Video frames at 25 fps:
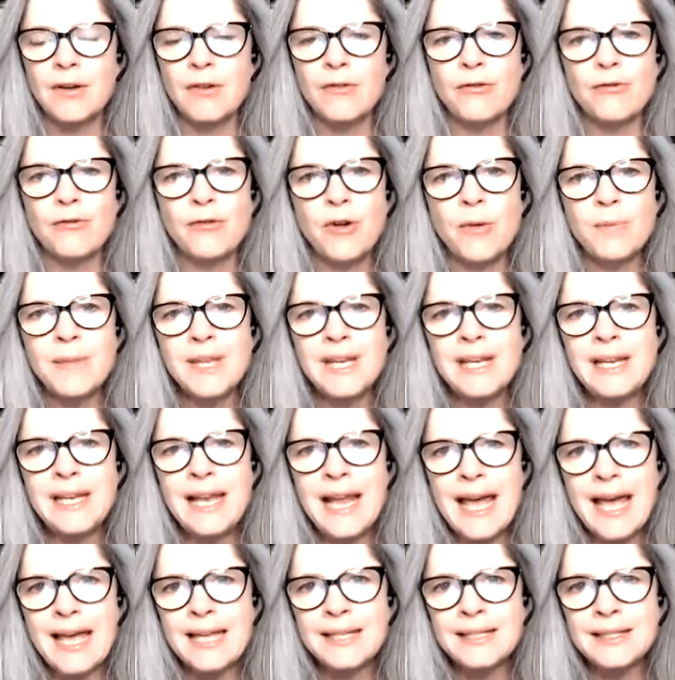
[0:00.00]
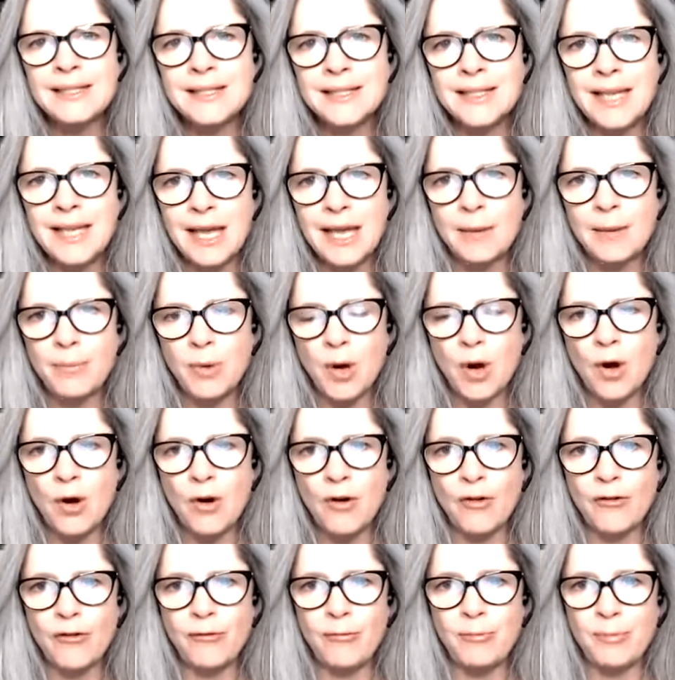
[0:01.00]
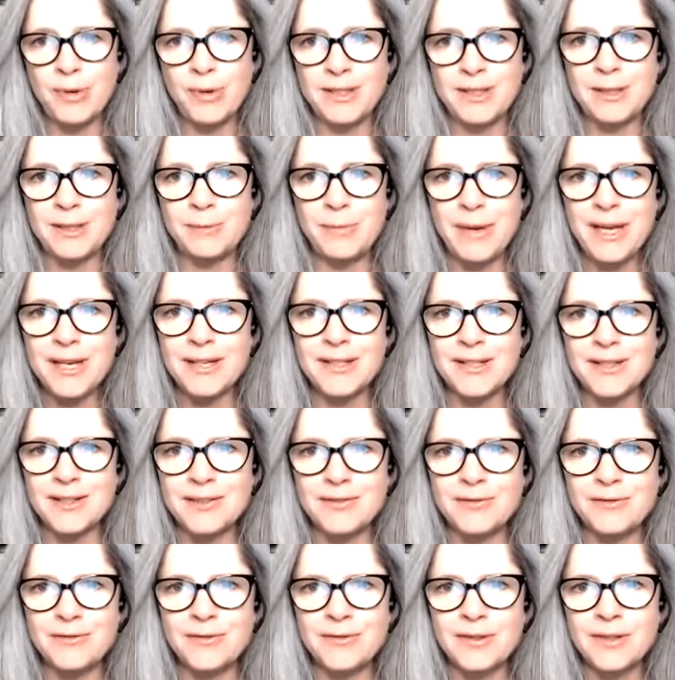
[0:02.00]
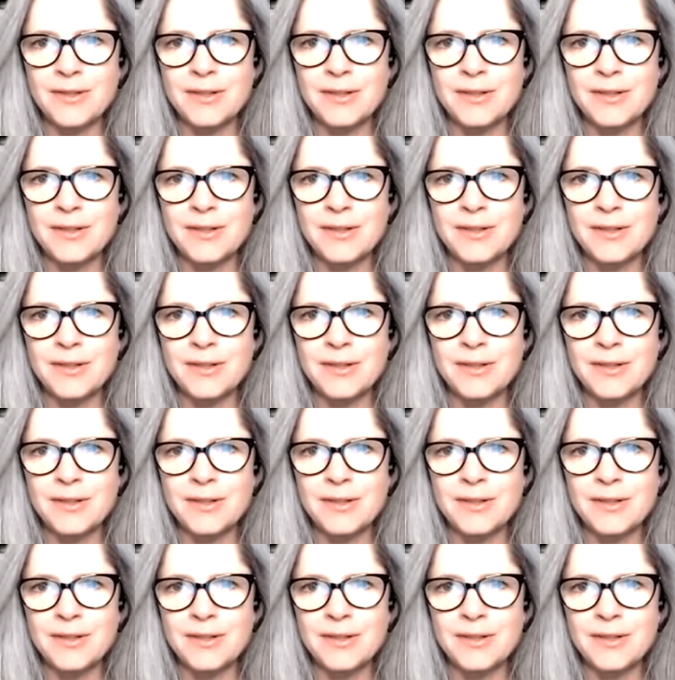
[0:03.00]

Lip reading: from the landscape of perspective,